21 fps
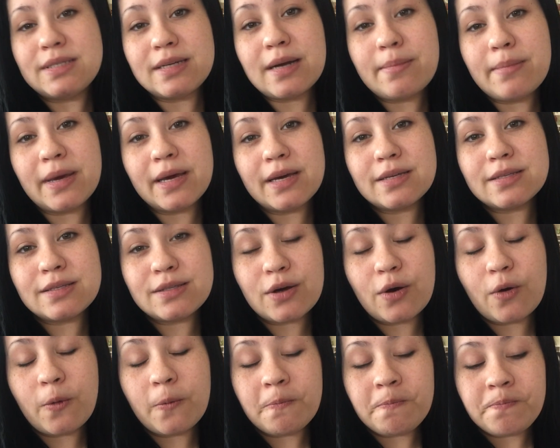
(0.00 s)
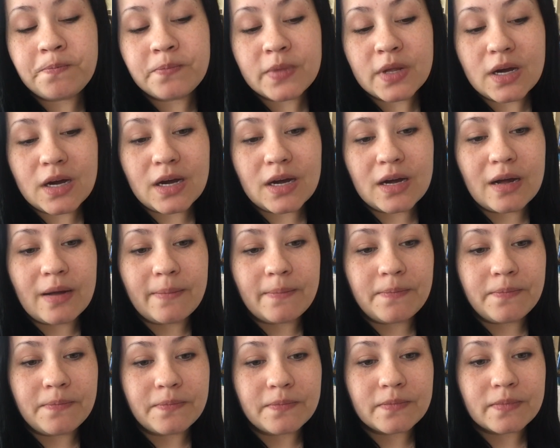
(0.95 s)
stomach. So
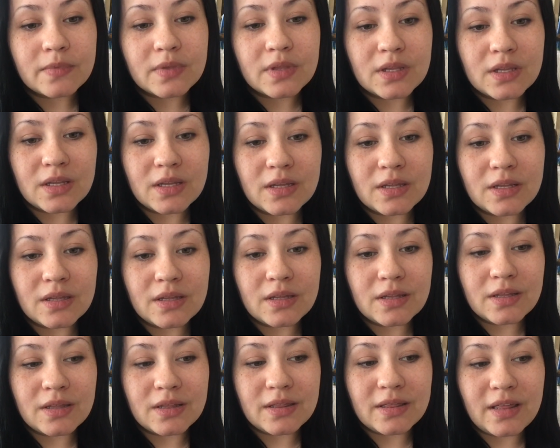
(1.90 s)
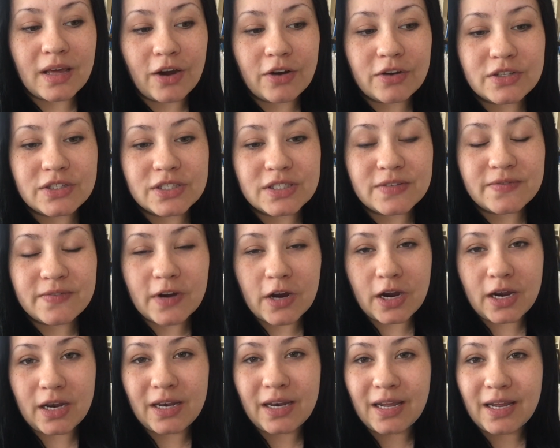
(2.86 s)
um, they're just
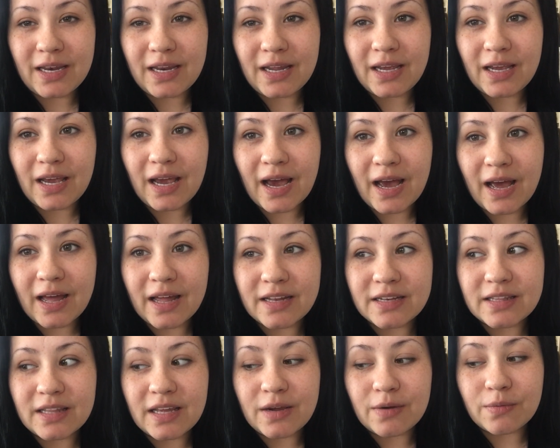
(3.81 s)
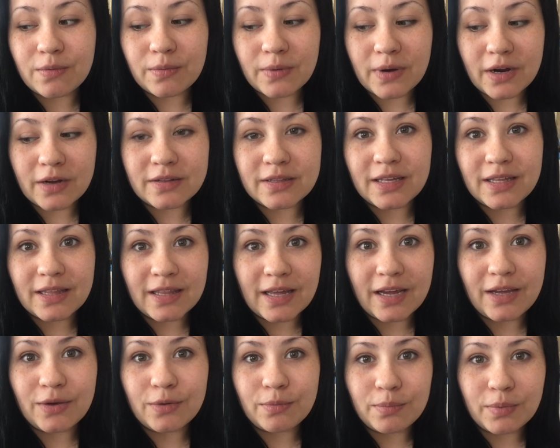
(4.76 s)
very needy and they rarely
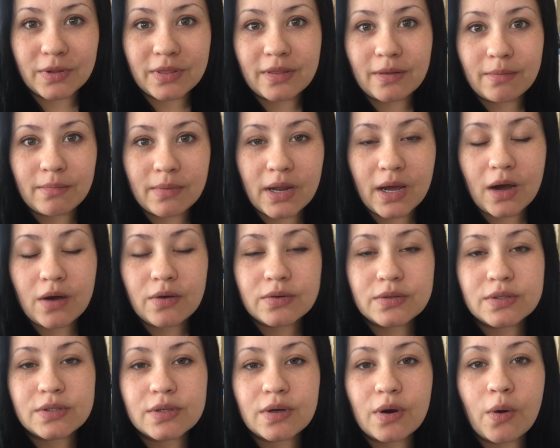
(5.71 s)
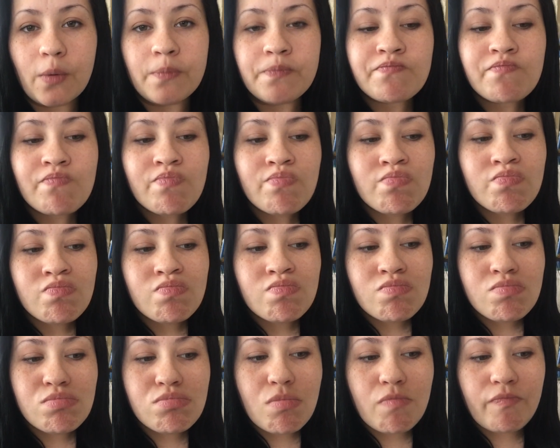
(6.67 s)
let you put them down. So
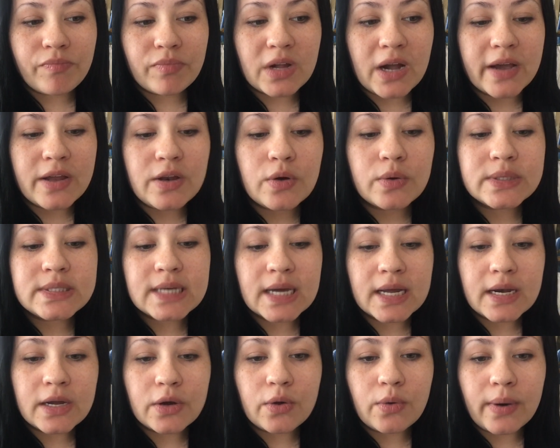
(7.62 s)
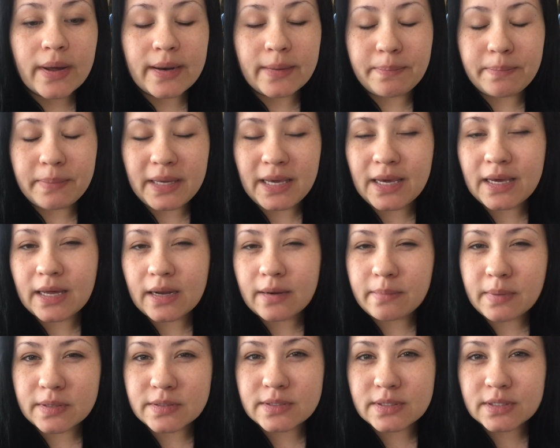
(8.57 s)
I know it's going to go at a peak at
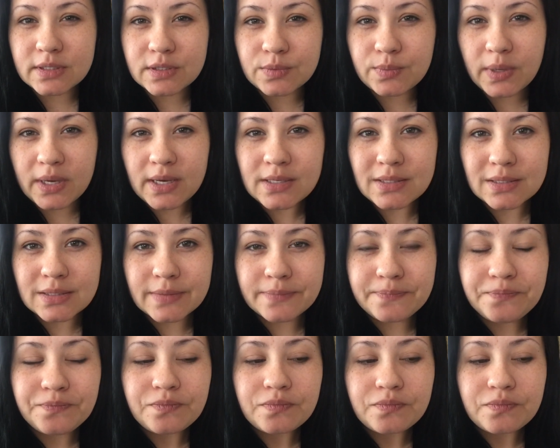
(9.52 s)
about six weeks.